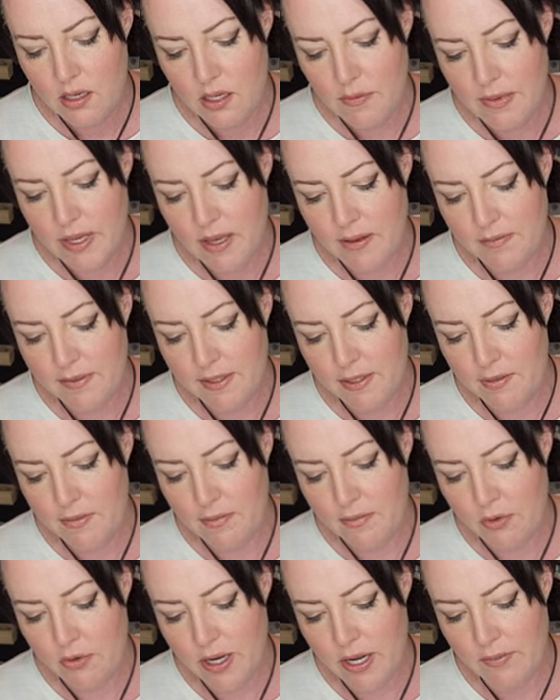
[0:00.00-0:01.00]
may have
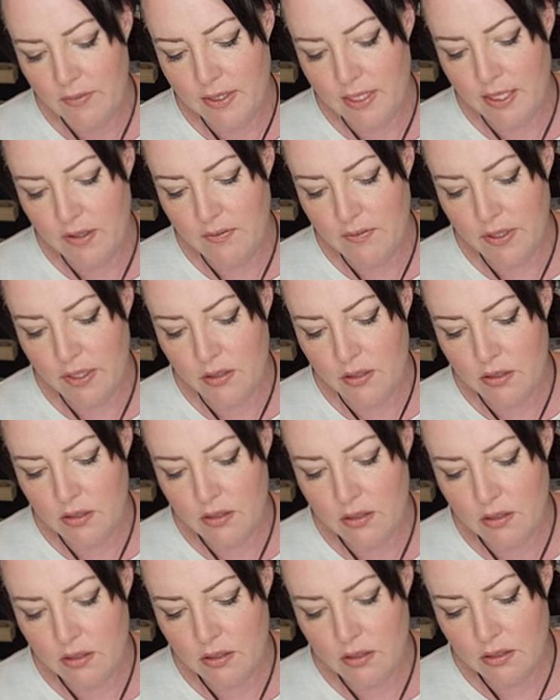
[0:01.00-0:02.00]
some crime scene
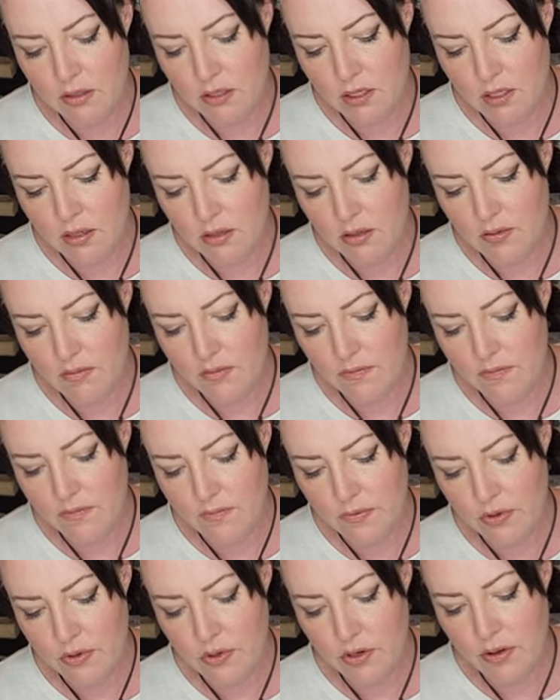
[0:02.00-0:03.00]
fingers here
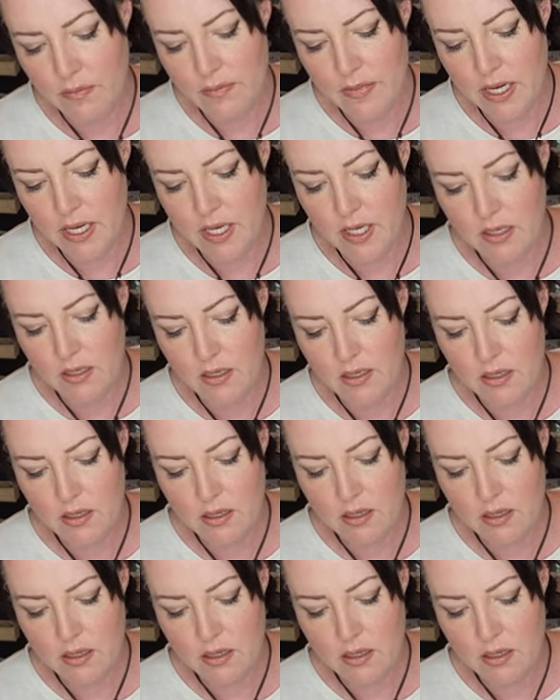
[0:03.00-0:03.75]
for a minute.